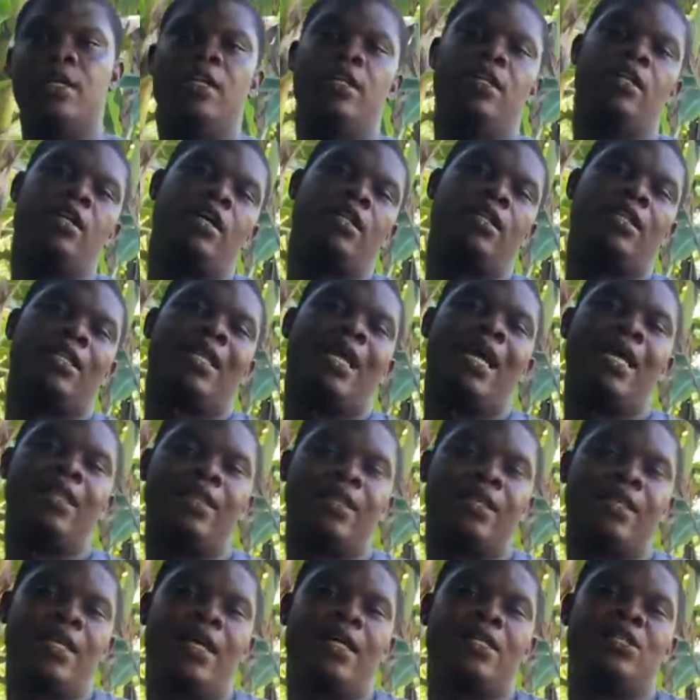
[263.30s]
not like
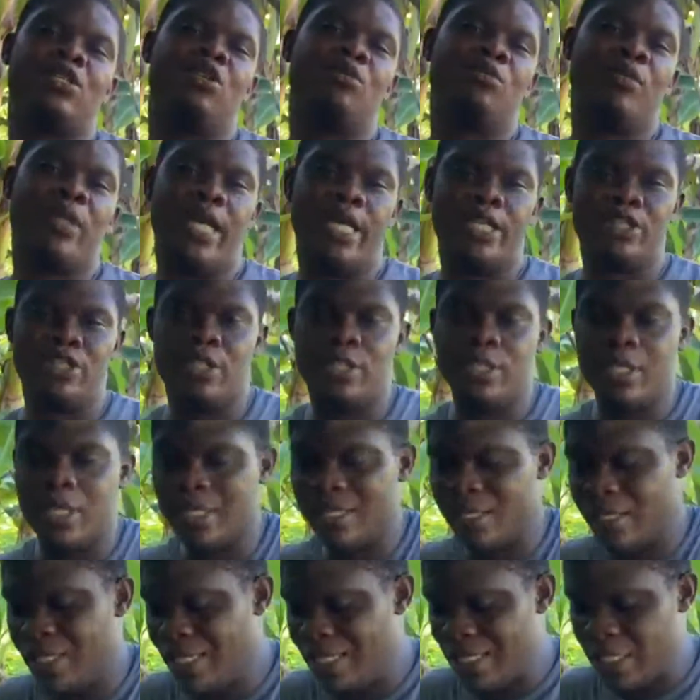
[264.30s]
the calcium nitrate
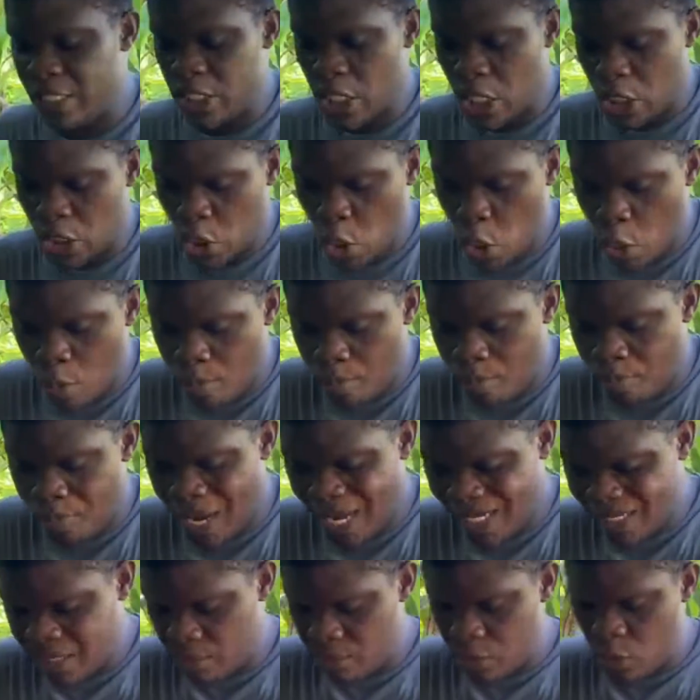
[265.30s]
that is not
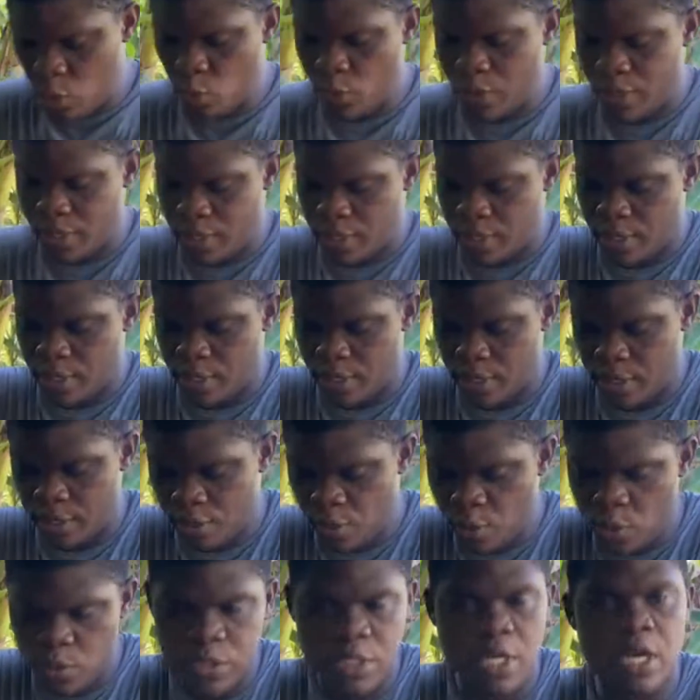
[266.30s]
compatible with
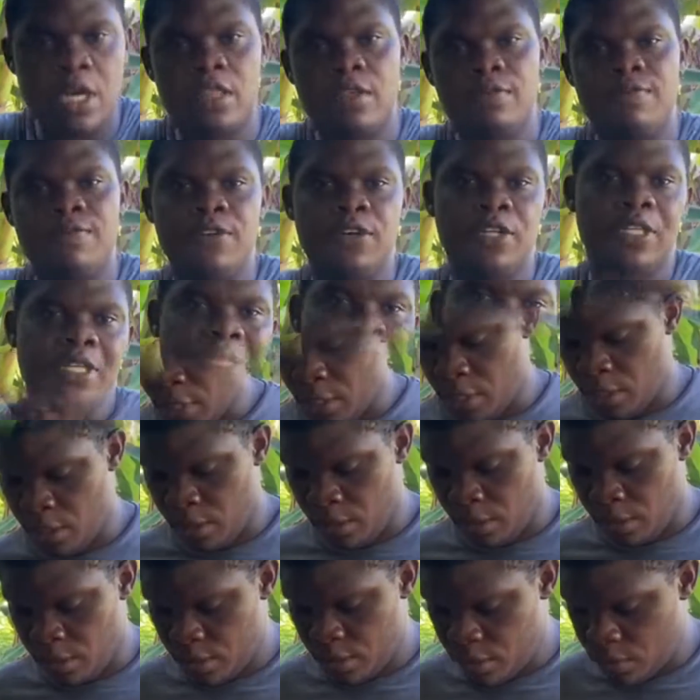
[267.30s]
those other
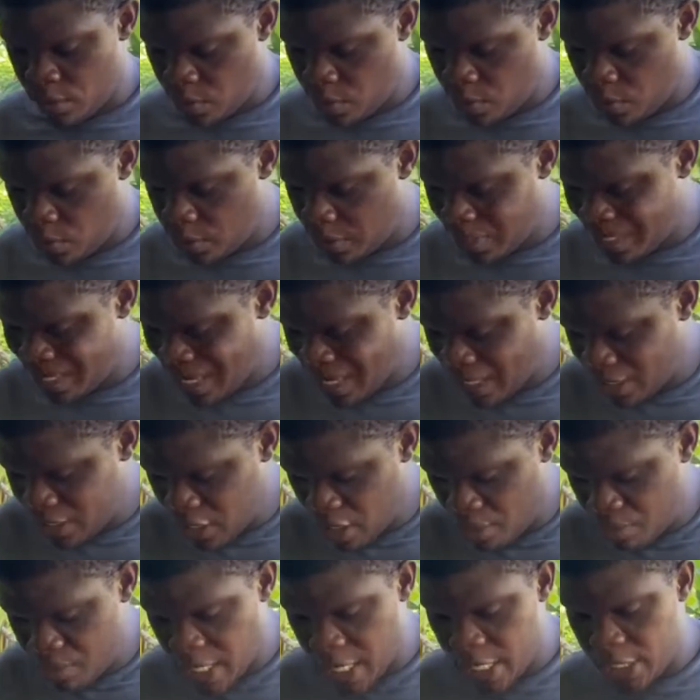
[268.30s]
fertilizers. So the
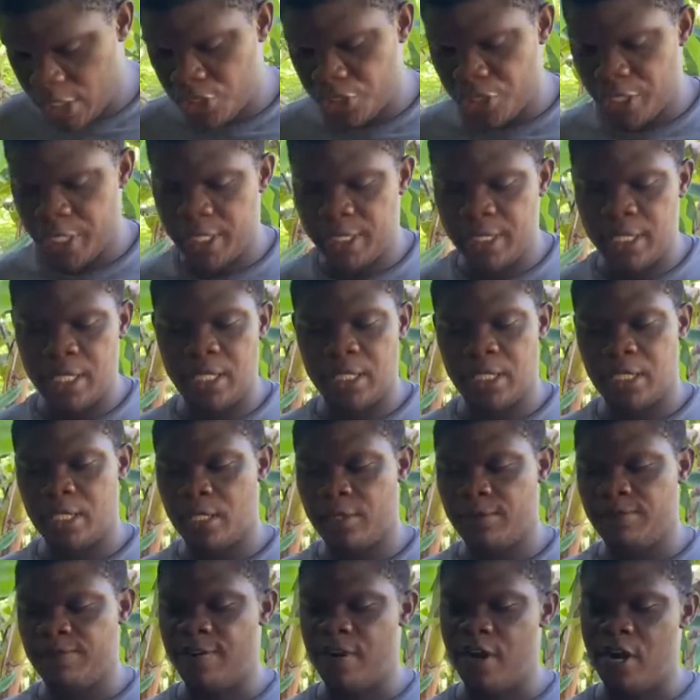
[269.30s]
calcium nitrate, it
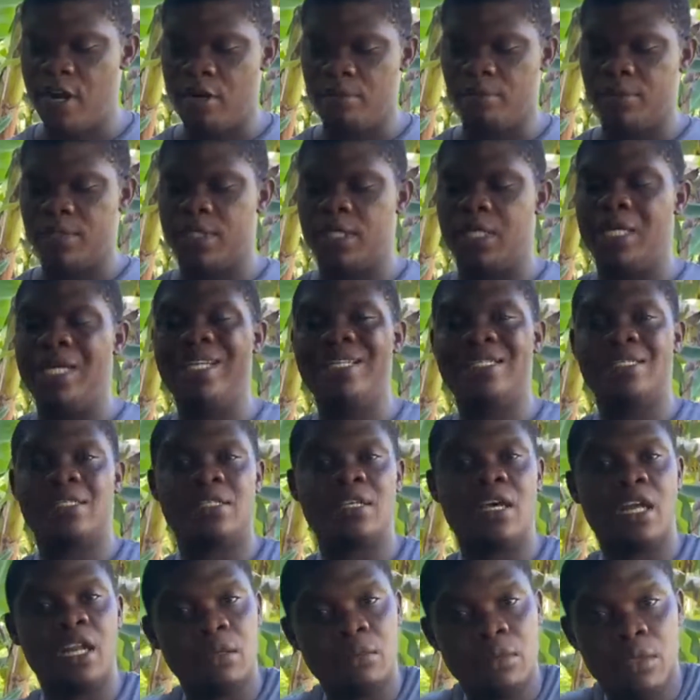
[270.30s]
forms
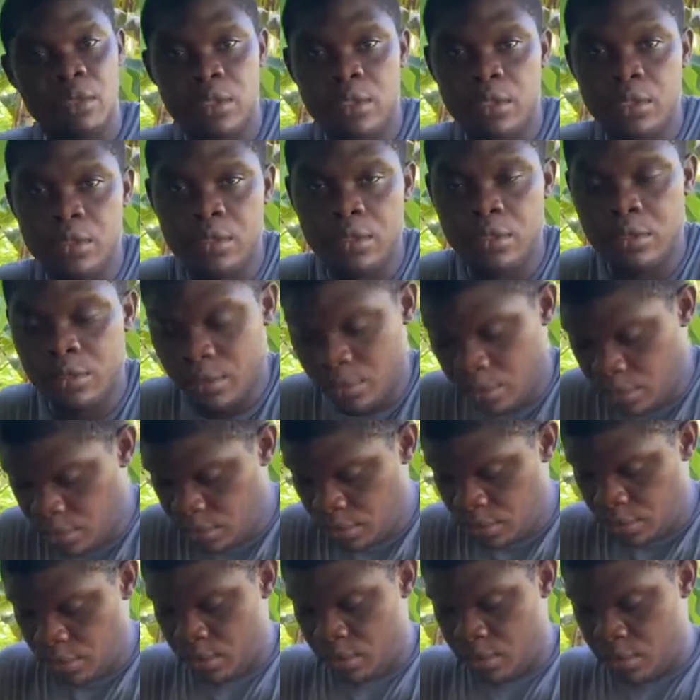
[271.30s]
insoluble
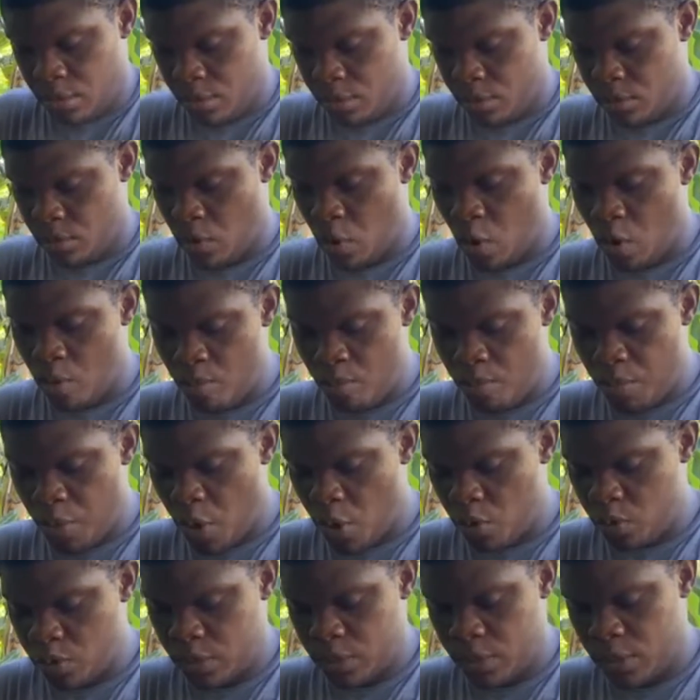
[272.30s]

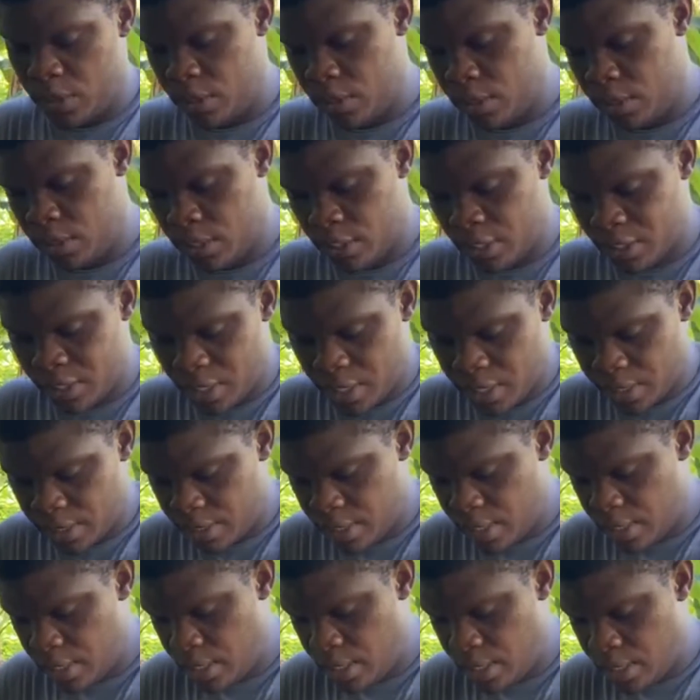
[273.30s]
compounds such as
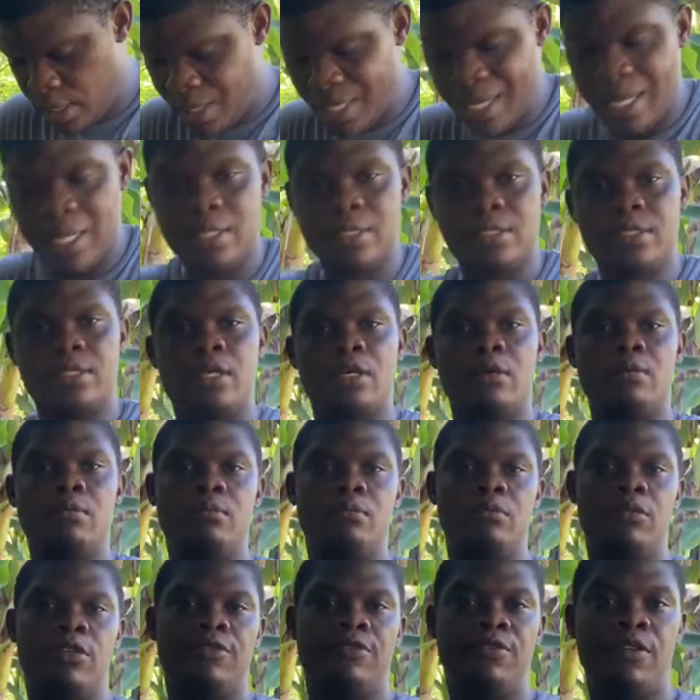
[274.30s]
the
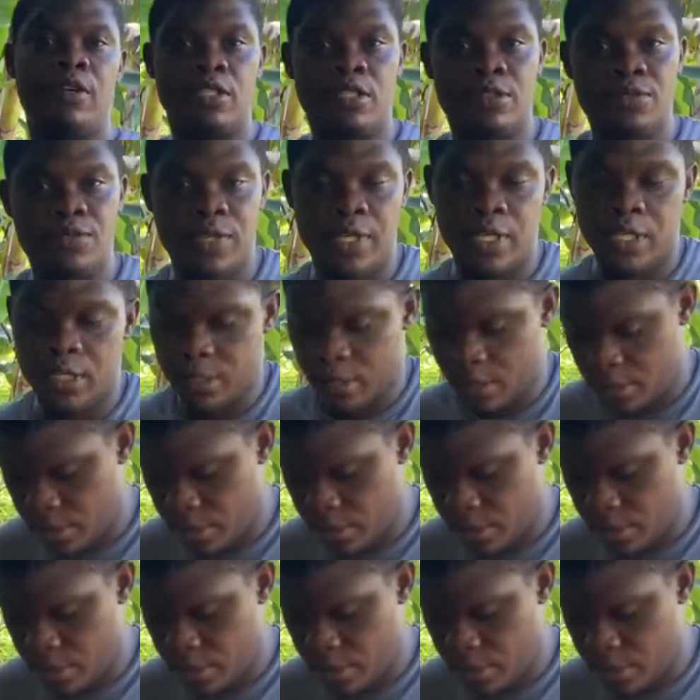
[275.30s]
calcium phosphate.